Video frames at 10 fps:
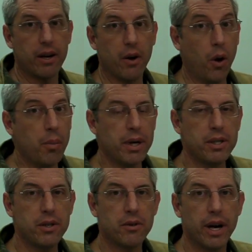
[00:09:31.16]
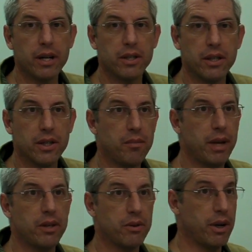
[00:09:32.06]
it in a whole bunch of directions and
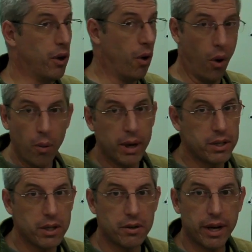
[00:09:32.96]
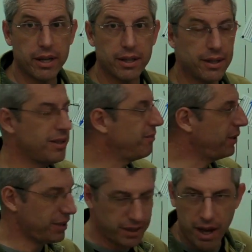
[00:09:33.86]
measure it in a whole bunch of directions,
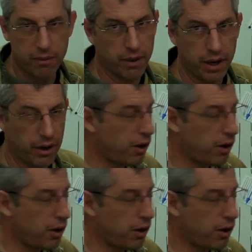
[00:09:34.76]
which is not fun at